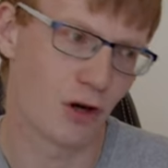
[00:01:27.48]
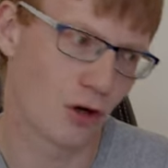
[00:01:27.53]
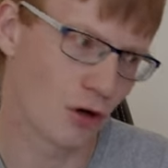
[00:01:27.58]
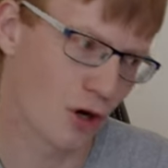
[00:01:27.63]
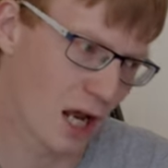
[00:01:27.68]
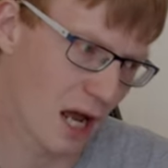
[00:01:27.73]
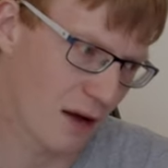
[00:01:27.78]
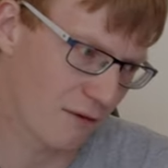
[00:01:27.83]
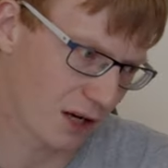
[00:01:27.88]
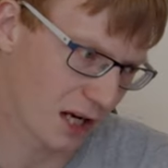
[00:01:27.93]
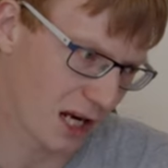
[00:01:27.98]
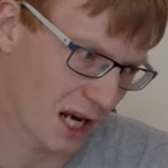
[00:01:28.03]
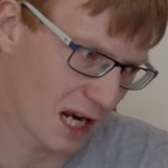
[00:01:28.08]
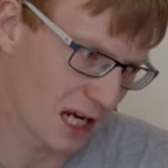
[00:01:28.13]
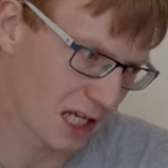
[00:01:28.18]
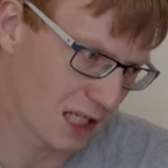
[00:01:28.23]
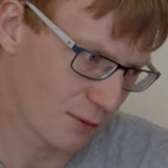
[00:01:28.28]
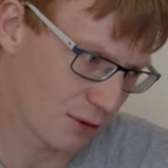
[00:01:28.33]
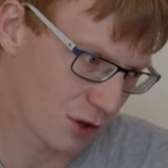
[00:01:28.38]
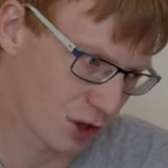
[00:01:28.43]
you're going to have a
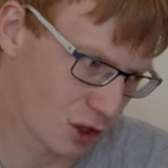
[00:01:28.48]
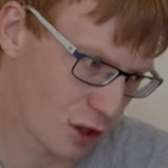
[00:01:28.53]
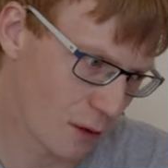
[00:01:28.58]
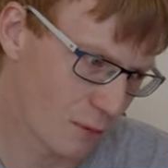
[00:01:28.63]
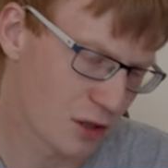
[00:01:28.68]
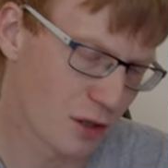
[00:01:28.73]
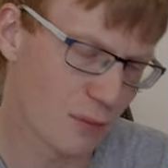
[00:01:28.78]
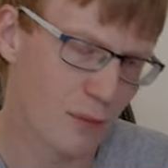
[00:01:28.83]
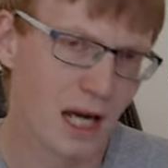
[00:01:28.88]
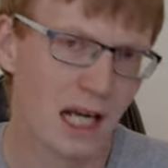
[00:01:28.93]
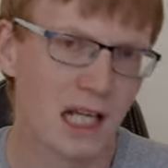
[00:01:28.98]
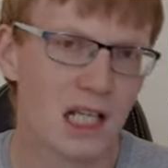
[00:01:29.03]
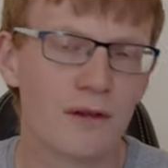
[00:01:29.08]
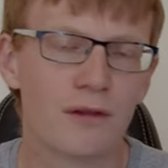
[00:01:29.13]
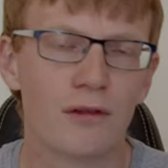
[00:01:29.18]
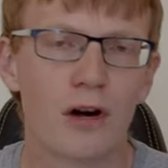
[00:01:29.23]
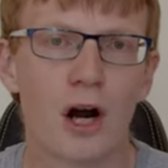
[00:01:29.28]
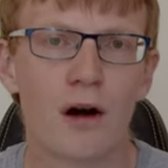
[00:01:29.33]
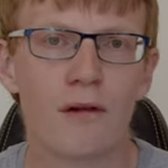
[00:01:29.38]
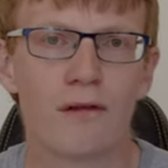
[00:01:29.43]
case which is optimized
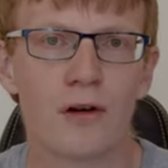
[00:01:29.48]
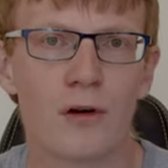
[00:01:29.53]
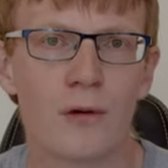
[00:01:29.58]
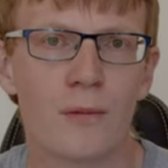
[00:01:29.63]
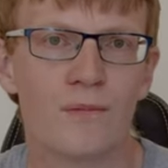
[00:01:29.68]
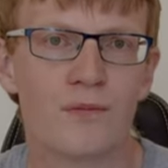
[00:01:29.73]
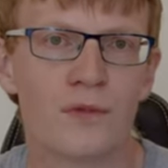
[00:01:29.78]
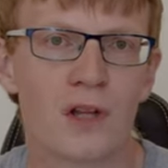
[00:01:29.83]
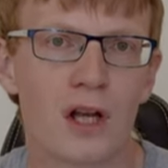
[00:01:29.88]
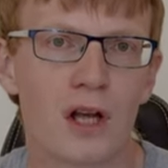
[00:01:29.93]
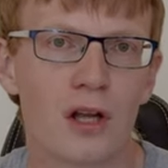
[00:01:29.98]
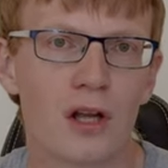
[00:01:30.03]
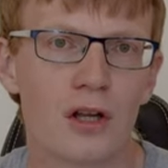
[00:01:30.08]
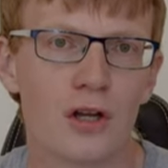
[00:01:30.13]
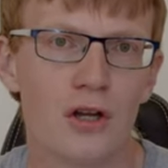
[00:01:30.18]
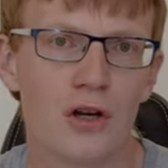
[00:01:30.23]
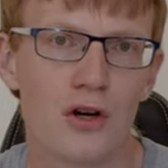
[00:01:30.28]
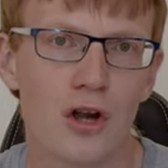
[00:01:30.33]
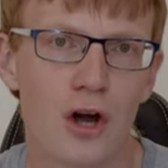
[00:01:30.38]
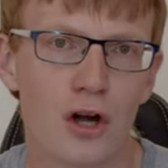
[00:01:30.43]
for airflow,
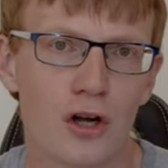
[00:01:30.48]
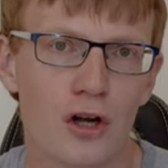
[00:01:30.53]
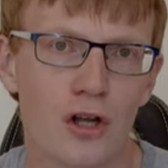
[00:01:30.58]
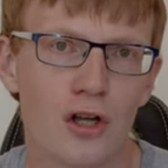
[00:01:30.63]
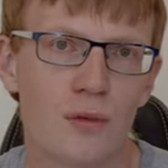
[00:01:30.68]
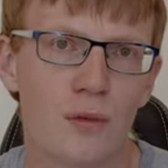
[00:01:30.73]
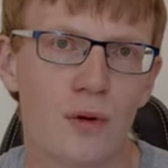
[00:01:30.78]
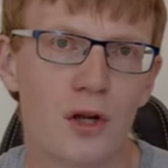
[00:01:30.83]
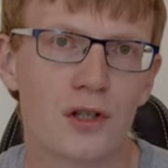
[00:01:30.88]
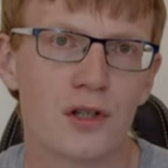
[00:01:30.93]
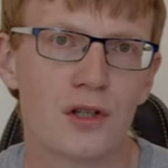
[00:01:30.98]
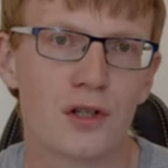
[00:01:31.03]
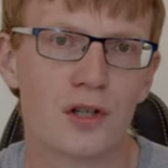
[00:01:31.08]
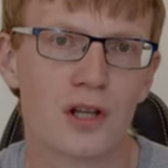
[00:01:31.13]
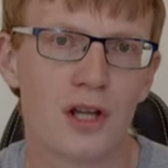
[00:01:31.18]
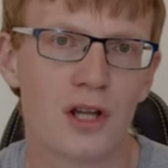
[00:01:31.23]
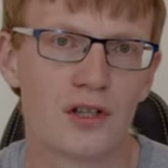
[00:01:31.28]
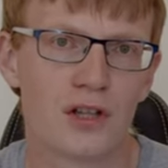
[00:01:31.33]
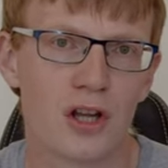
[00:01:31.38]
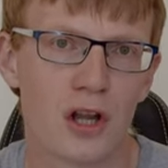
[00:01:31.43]
you're not going to want
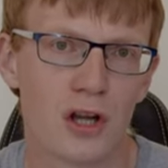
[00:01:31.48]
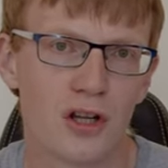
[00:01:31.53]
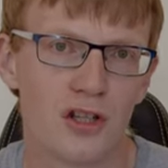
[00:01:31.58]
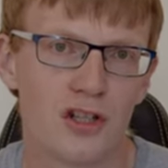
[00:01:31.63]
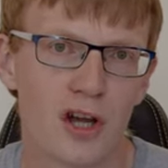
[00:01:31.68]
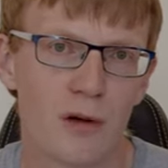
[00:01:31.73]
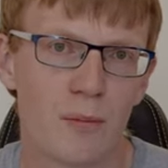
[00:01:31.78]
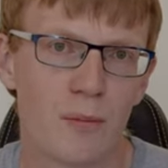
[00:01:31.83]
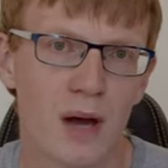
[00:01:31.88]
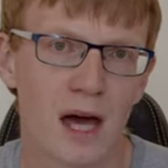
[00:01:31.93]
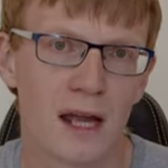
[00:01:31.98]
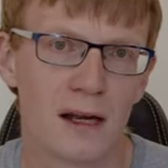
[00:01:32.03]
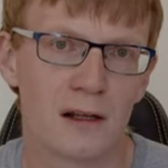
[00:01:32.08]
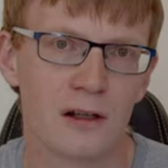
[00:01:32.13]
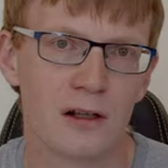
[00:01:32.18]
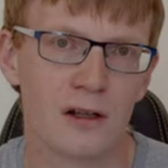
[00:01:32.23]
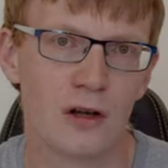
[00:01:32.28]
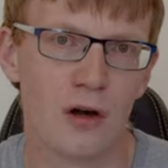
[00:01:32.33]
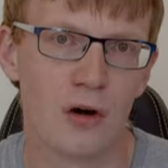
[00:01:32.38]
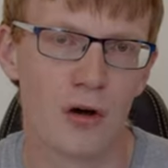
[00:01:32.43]
a solid top
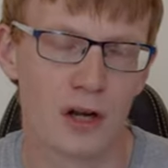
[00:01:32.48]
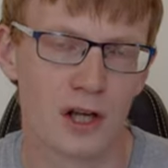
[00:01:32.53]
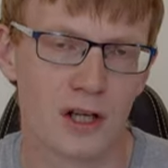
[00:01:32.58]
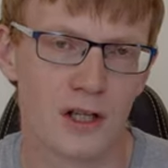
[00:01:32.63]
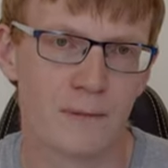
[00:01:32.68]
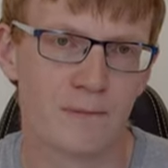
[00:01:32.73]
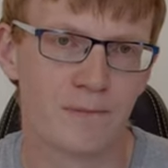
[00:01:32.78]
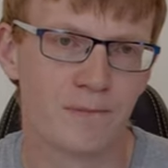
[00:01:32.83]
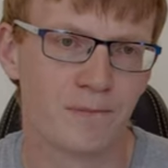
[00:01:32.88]
panel on it.